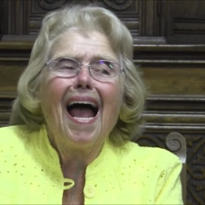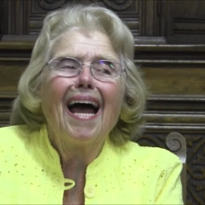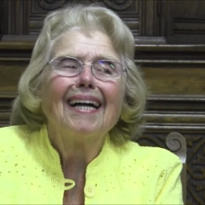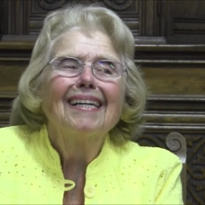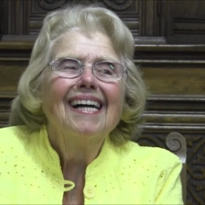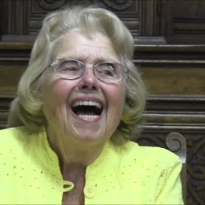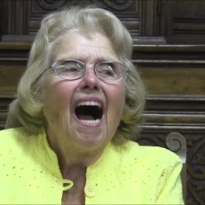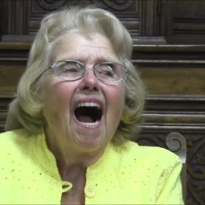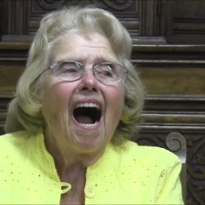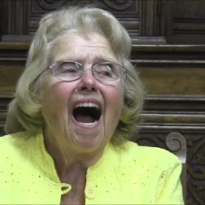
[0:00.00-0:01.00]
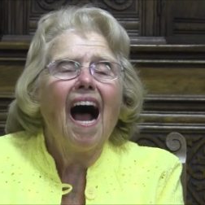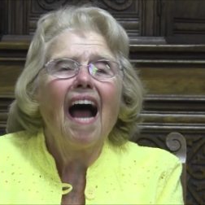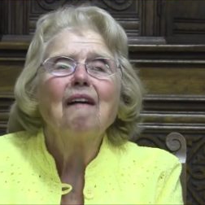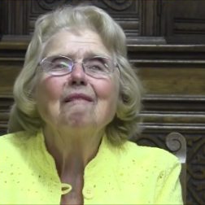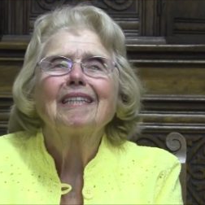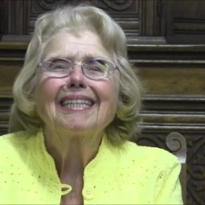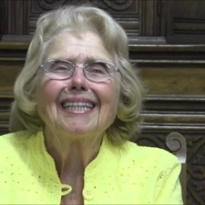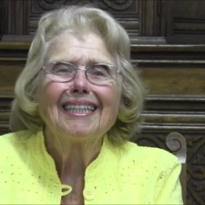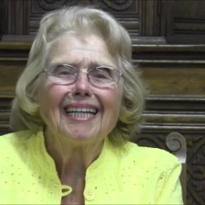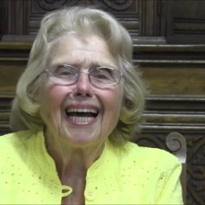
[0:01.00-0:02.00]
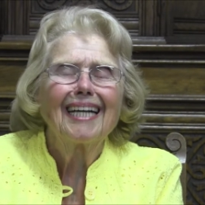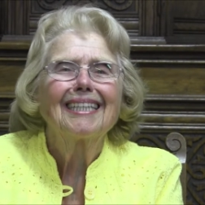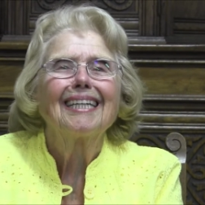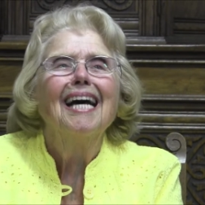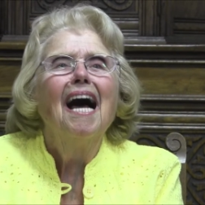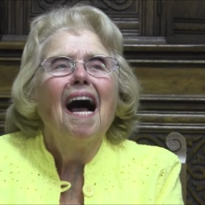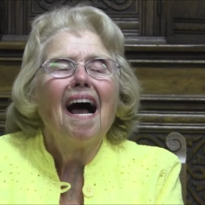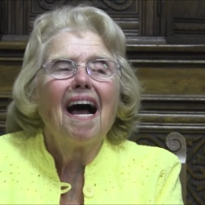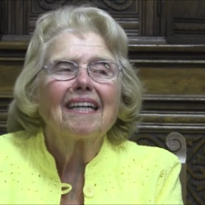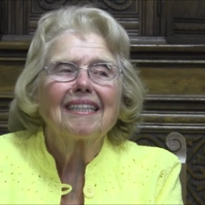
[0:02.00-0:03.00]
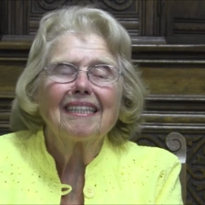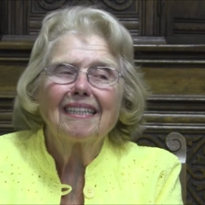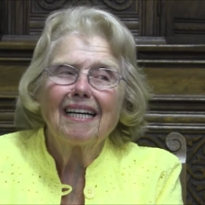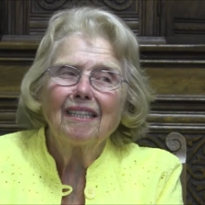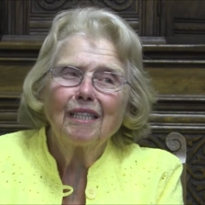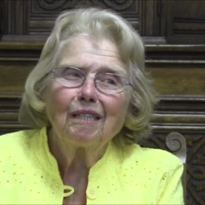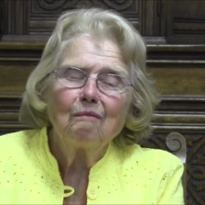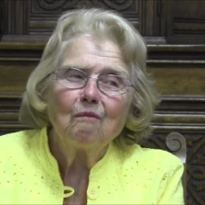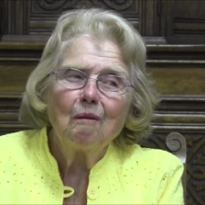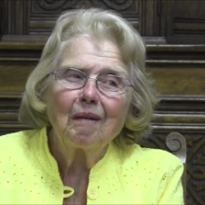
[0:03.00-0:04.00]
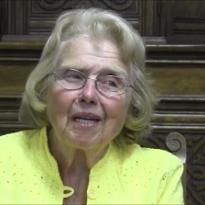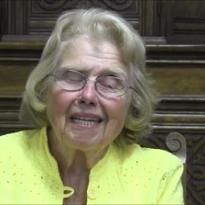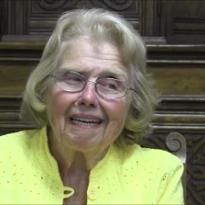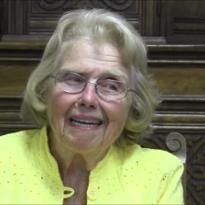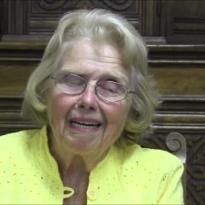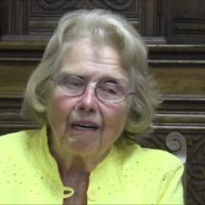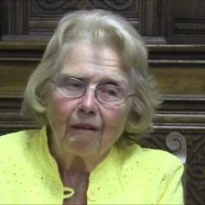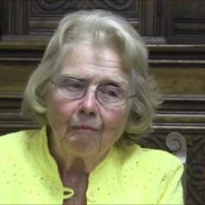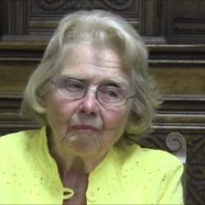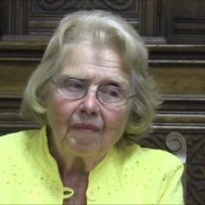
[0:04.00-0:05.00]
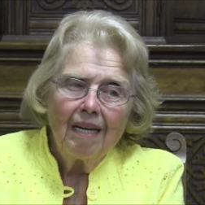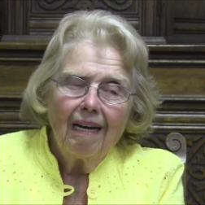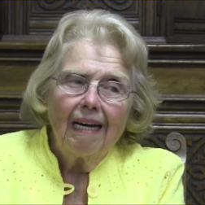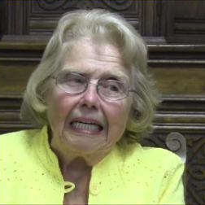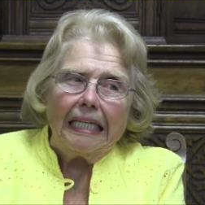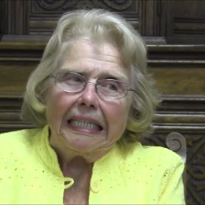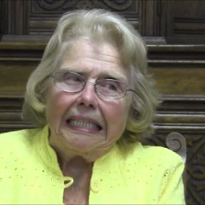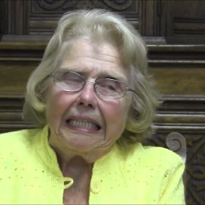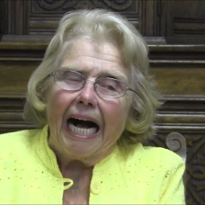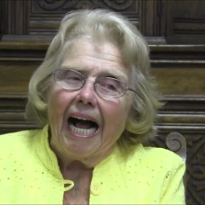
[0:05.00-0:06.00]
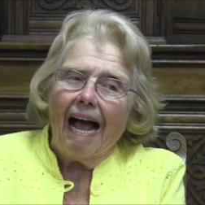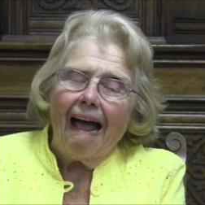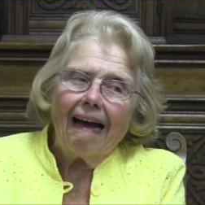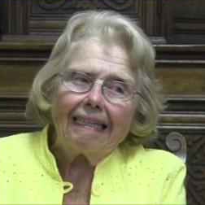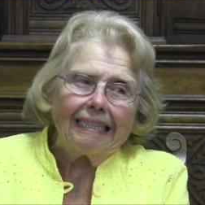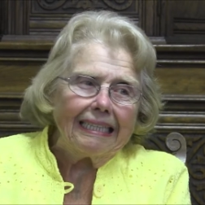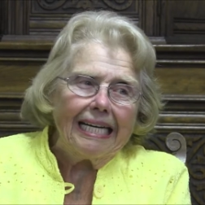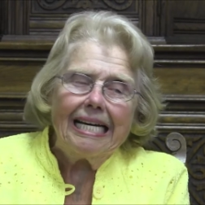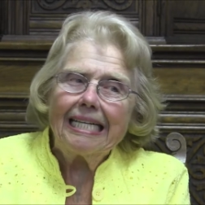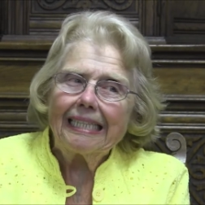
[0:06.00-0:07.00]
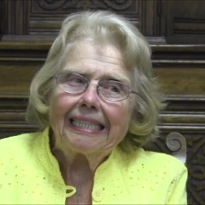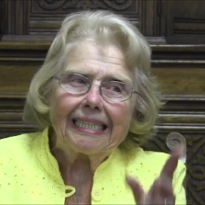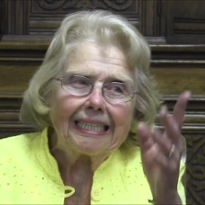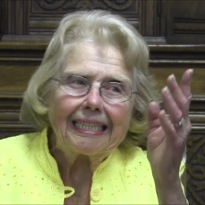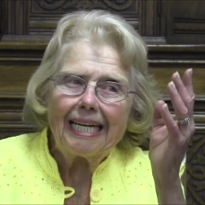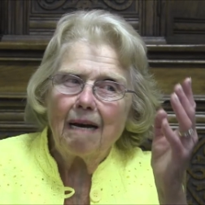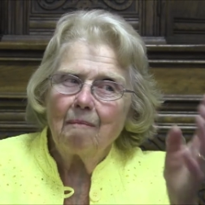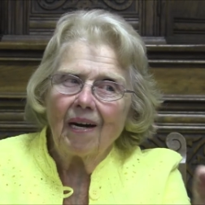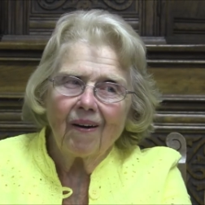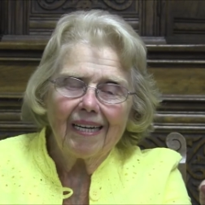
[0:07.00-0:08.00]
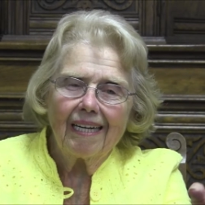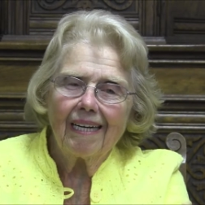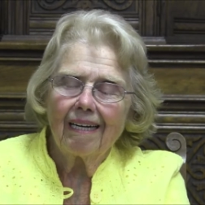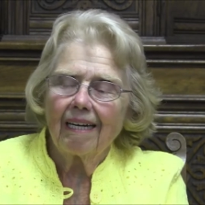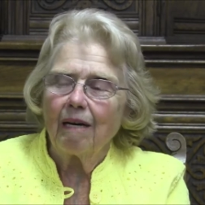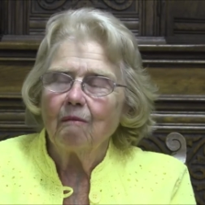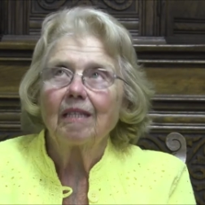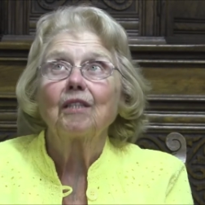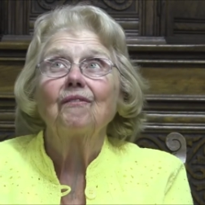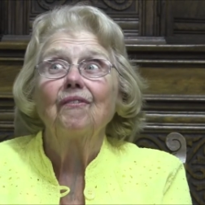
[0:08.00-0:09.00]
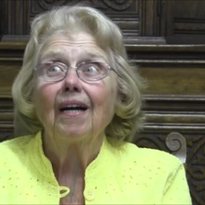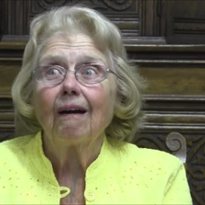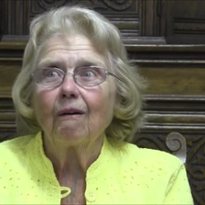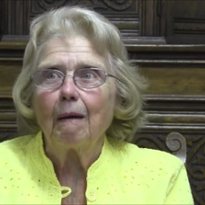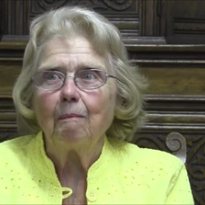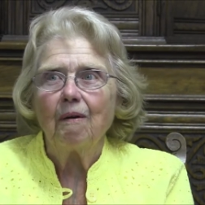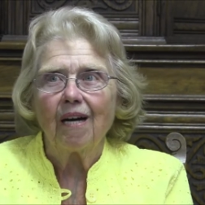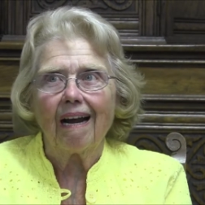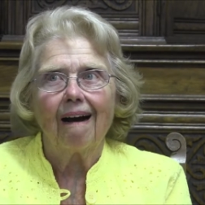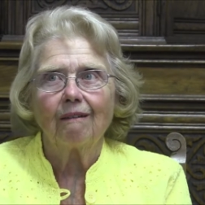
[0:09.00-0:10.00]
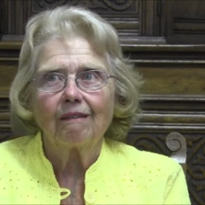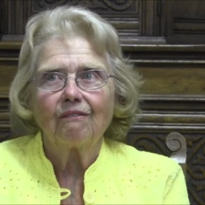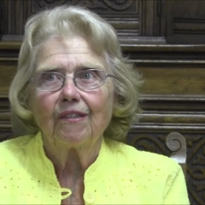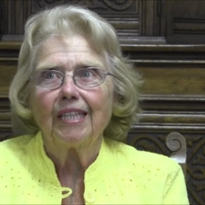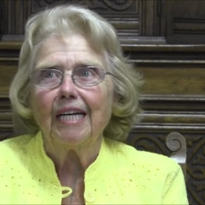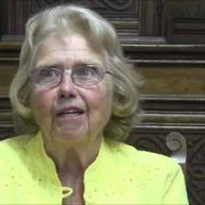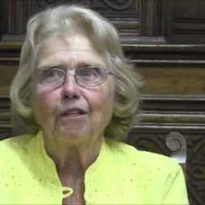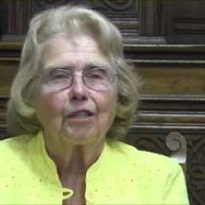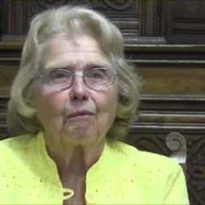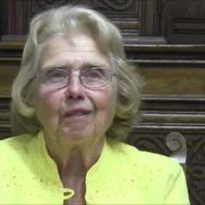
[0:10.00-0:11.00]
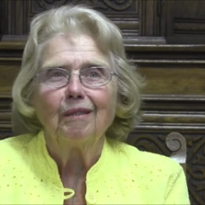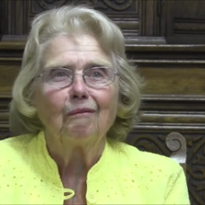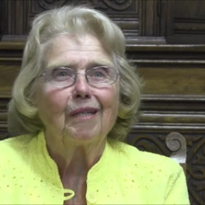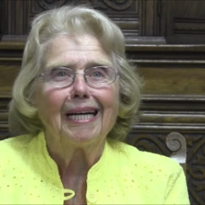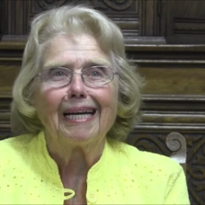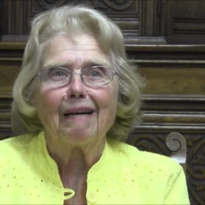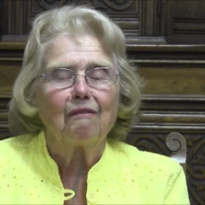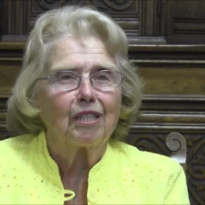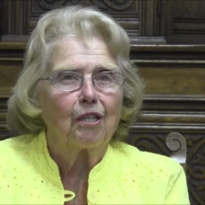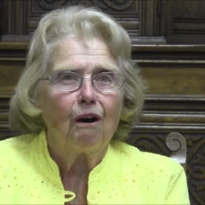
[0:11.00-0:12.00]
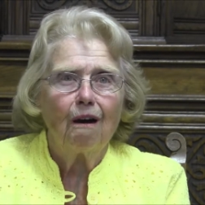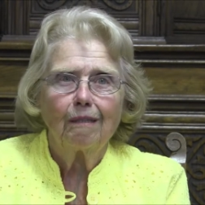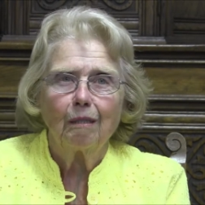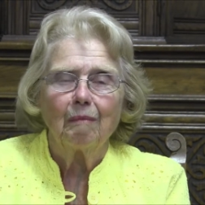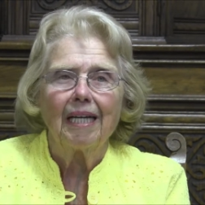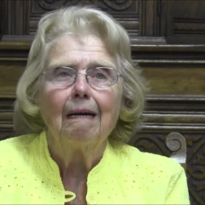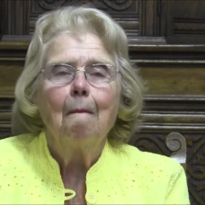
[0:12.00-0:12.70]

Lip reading: And I was selected as the Tustin Woman of the Year. And needless to say, Mary Kelly was very put out. For years, wouldn't really even talk to me.